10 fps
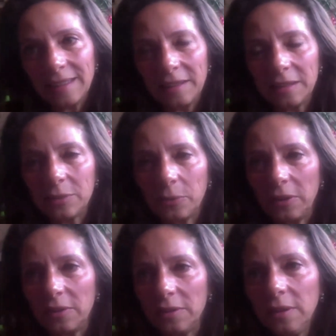in
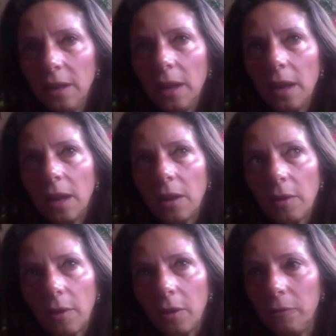Sweden,
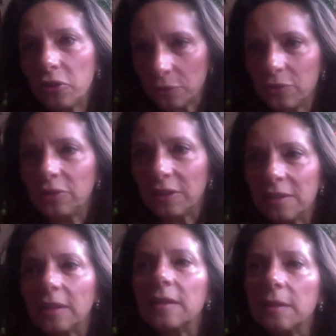official
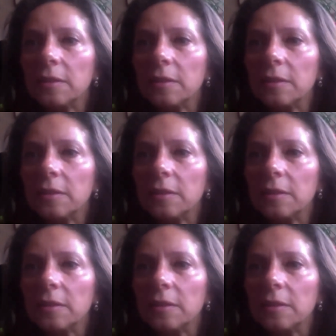statistics.